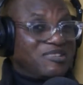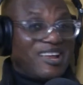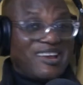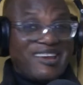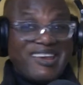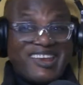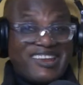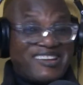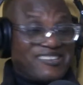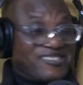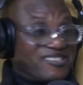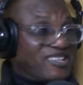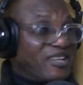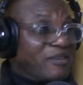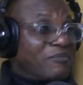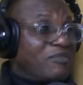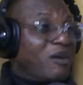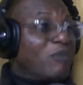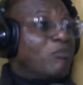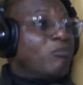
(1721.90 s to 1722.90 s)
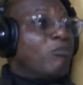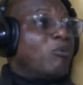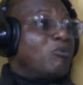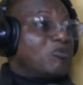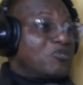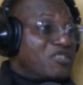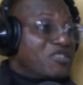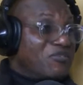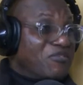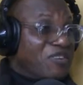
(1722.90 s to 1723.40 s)
that leads them, that
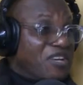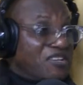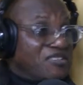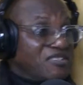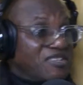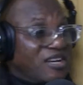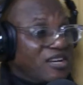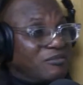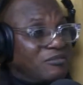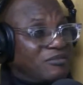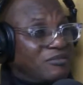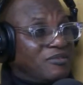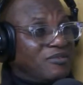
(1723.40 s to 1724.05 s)
motivate them.